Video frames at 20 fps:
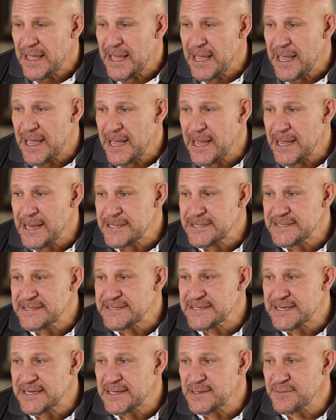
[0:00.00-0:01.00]

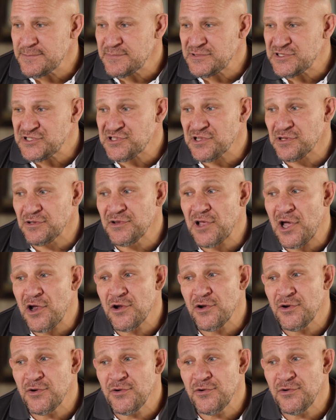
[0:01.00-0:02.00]
and still
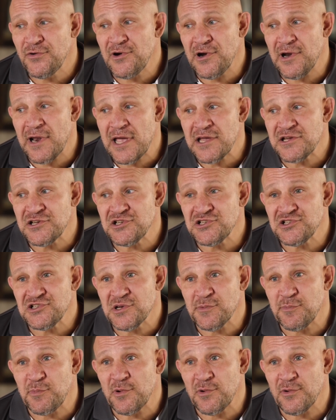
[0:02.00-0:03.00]
no
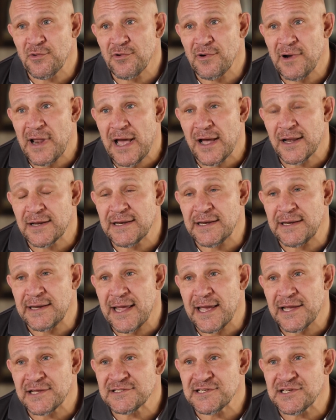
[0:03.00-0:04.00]
relationship or allowed
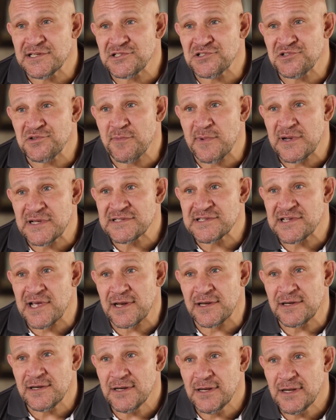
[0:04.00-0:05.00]
any access to my
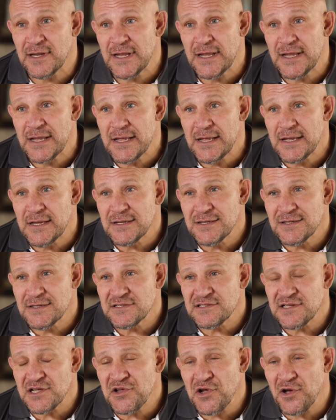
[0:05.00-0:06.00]
son.
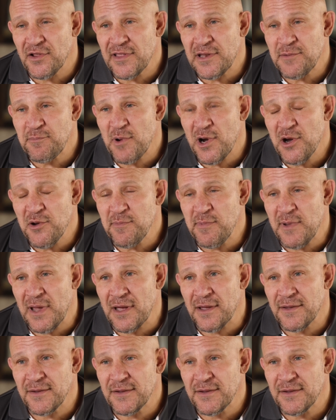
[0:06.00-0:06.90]
So yeah, that broke me.